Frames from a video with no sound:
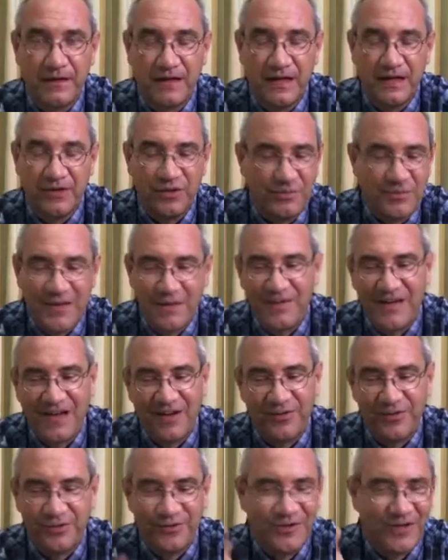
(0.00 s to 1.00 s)
And you maybe
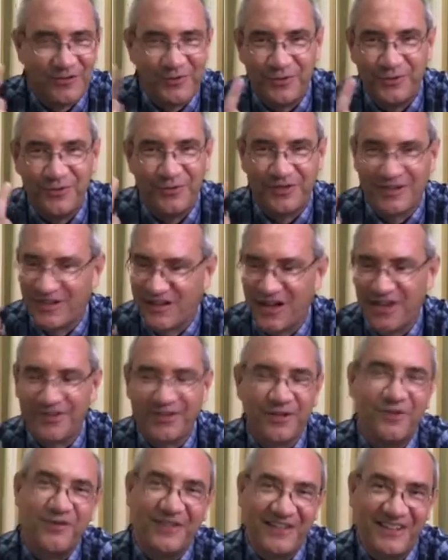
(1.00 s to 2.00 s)
have, you have two
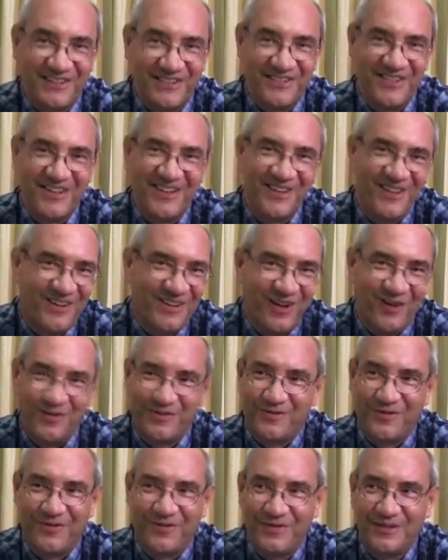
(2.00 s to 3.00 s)
categories
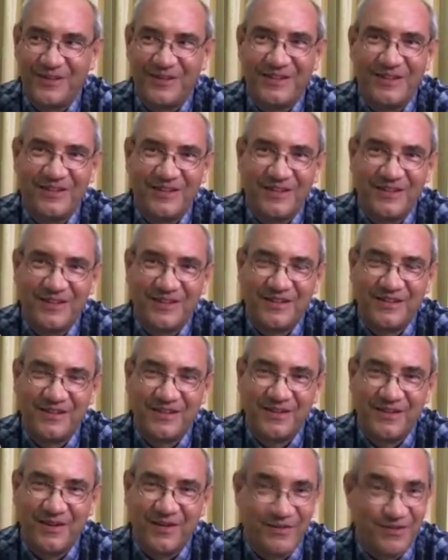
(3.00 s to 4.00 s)
of,
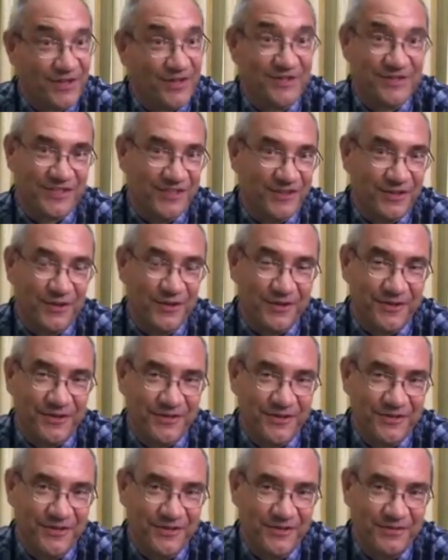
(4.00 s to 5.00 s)
of sons and
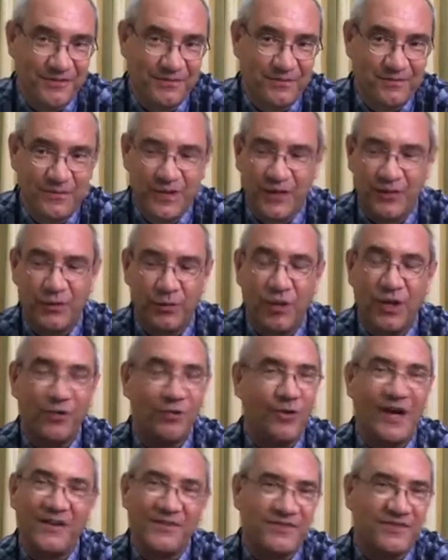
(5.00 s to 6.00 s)
daughters. You have the one
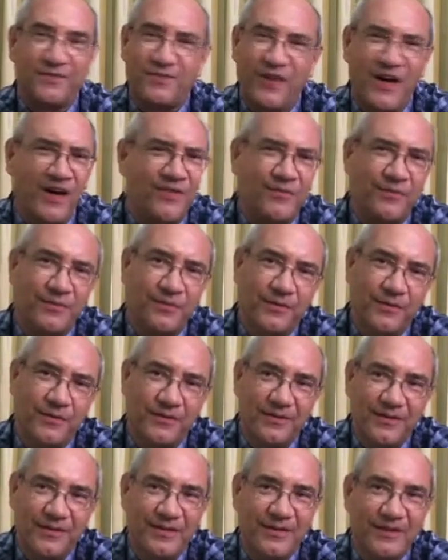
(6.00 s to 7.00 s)
who hasn't found
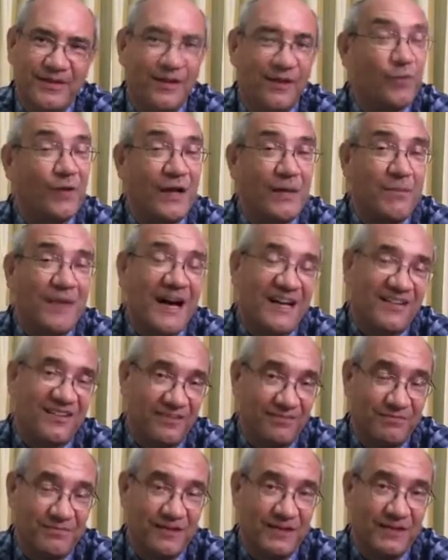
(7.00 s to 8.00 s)
their way
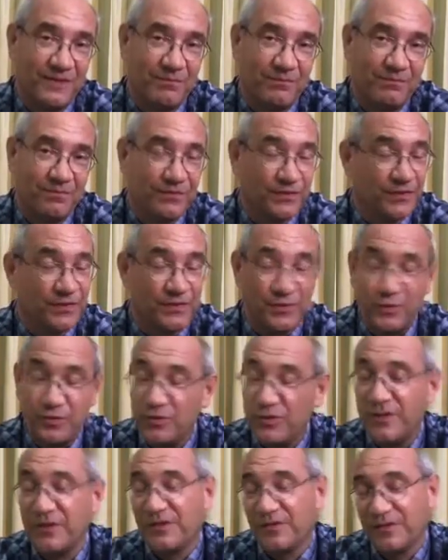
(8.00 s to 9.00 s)
back
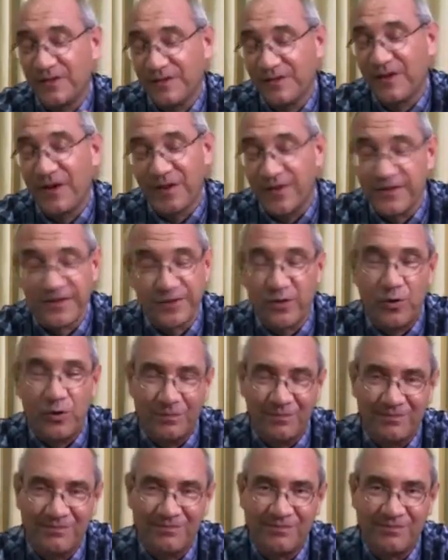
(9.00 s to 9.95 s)
to the Father's home,